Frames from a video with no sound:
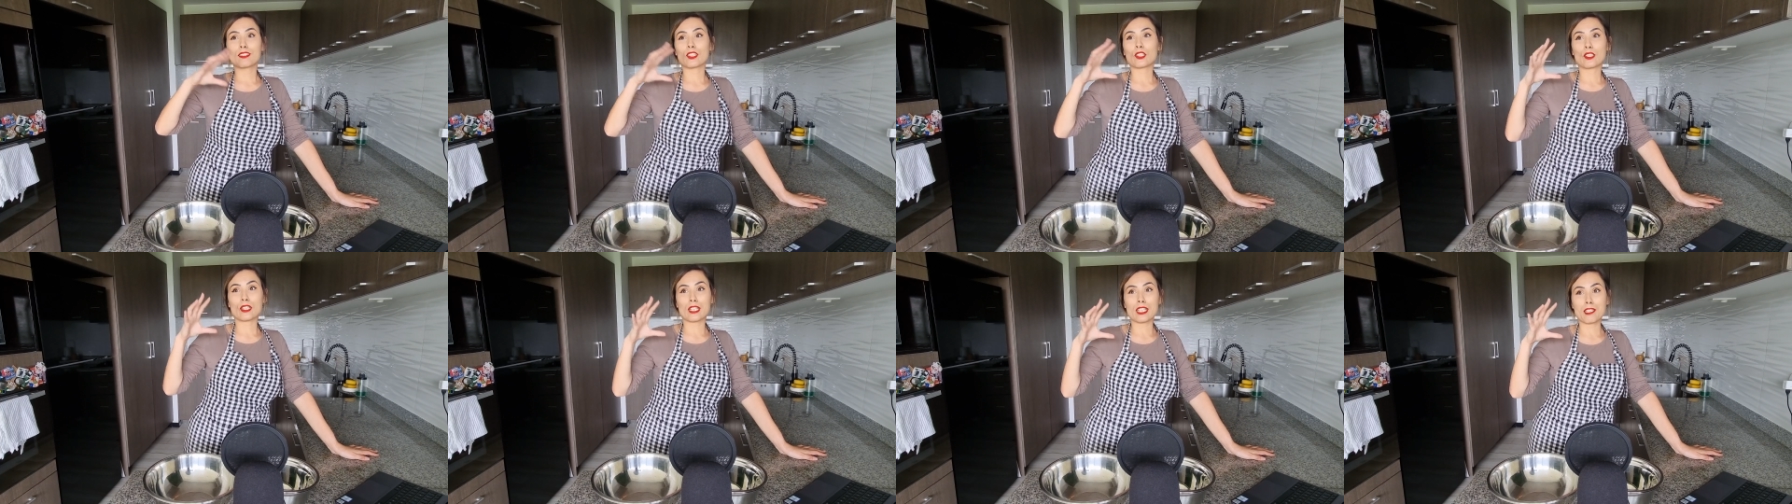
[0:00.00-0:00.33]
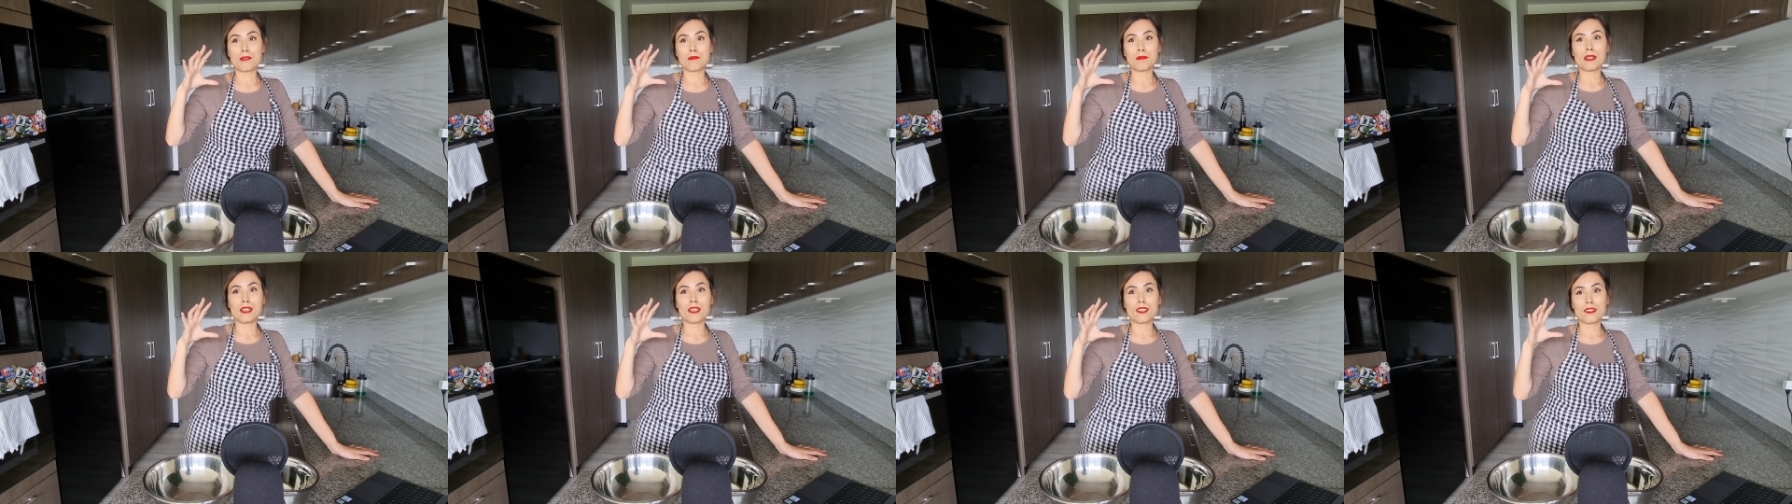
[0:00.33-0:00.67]

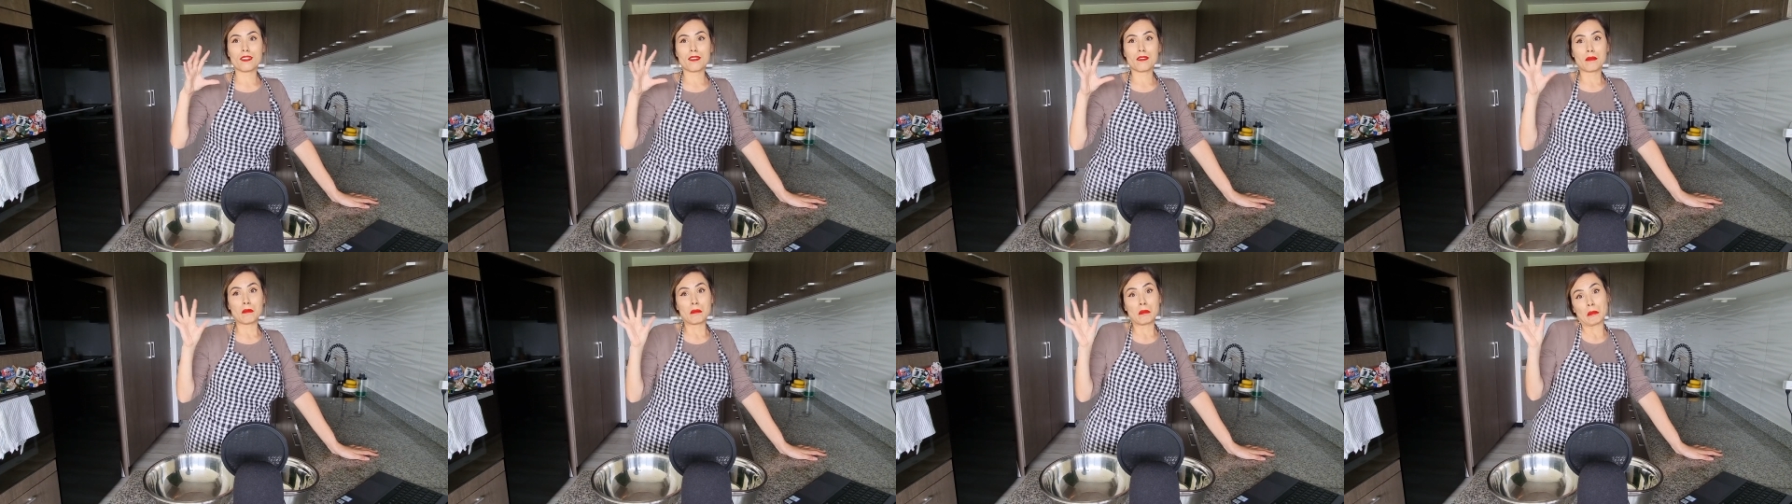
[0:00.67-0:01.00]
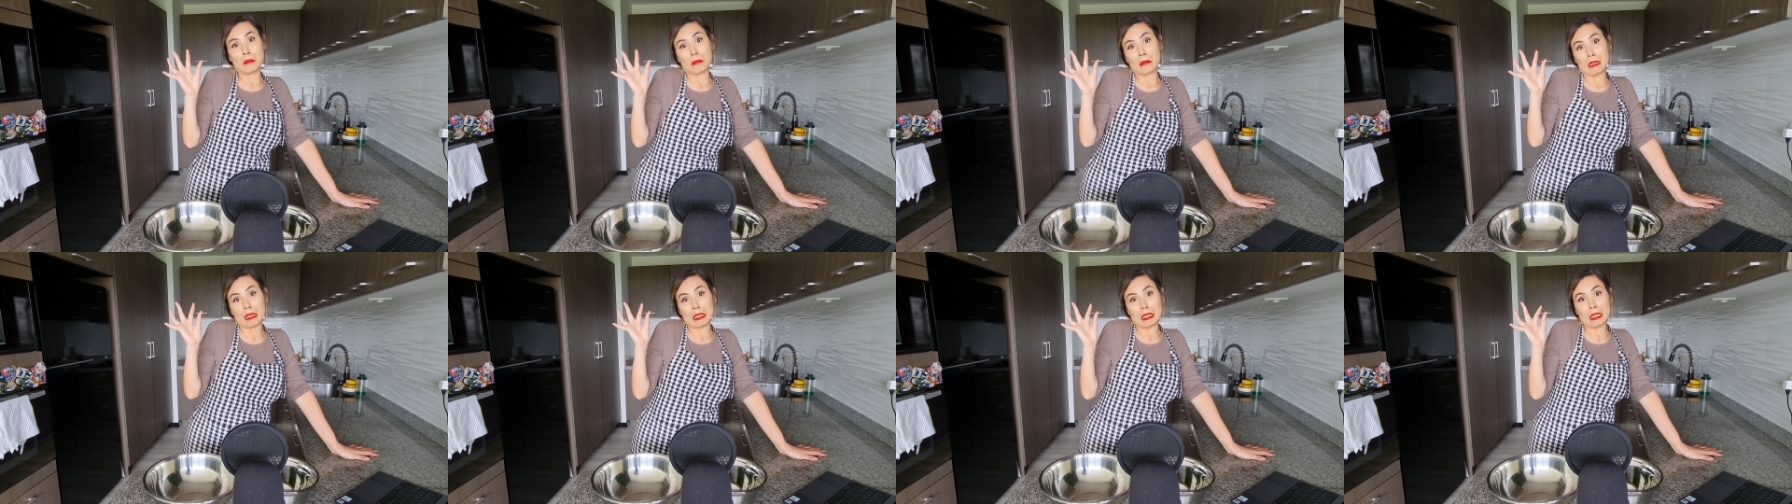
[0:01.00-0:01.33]

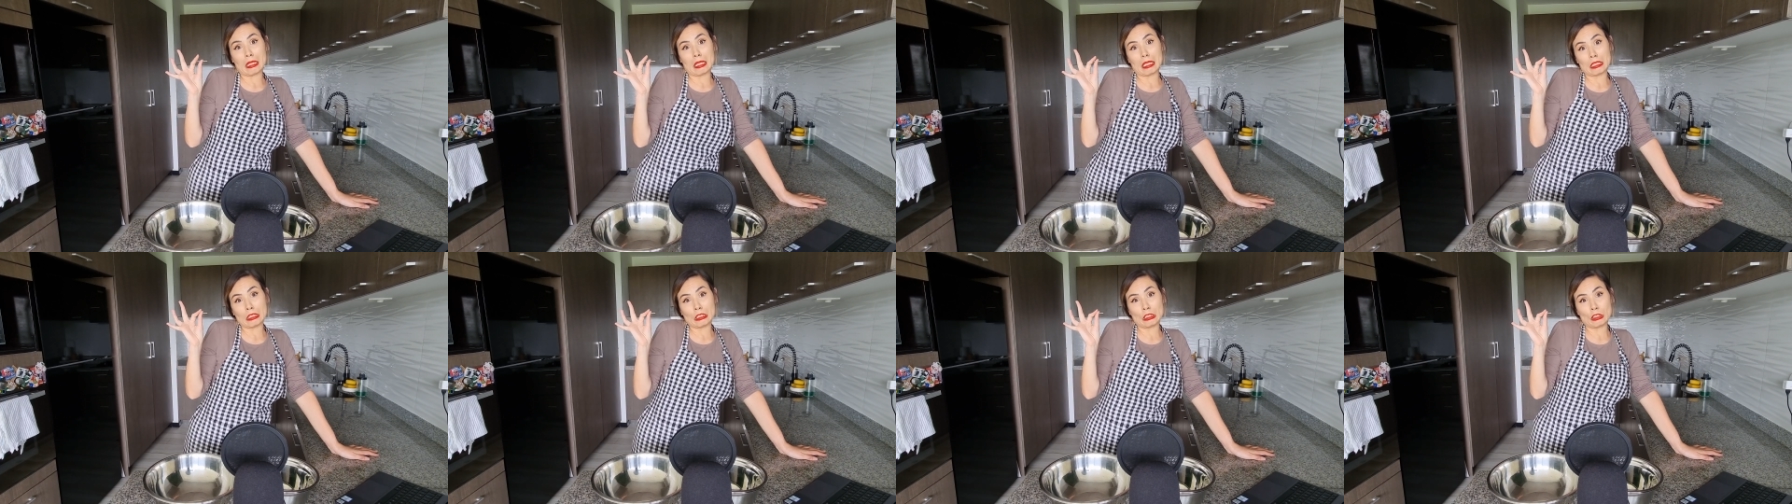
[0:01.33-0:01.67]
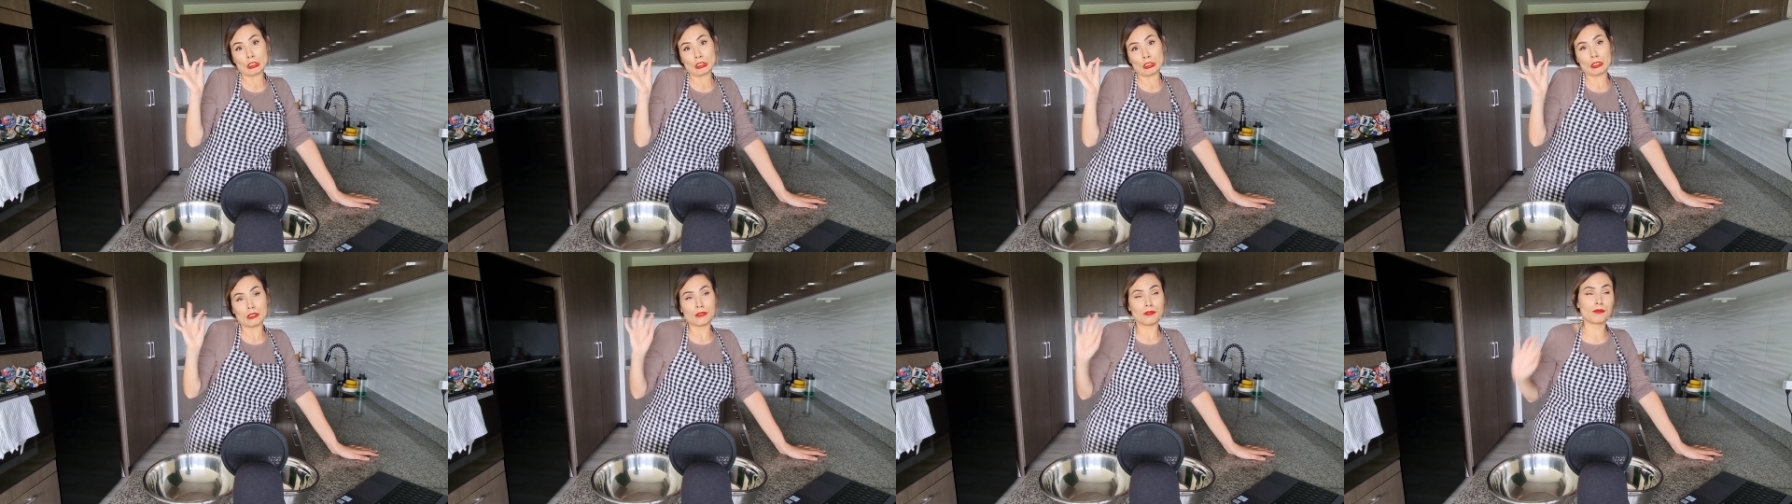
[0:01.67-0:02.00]

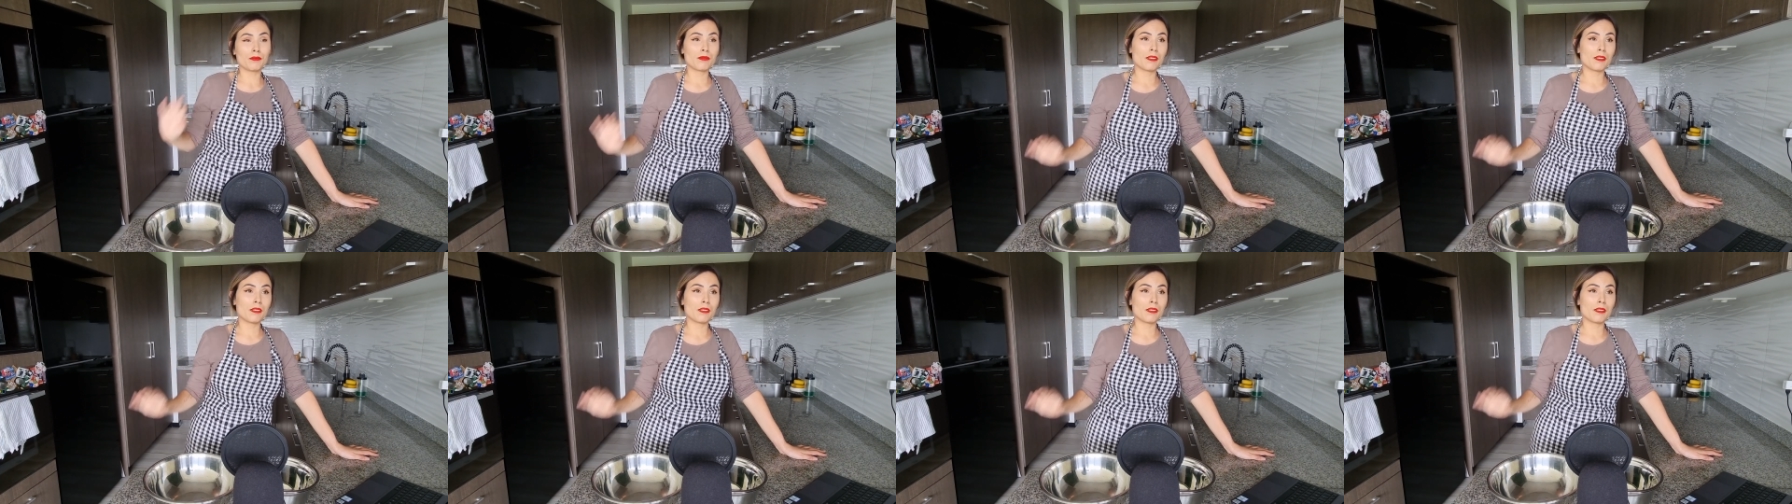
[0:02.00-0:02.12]
Christmas-ish,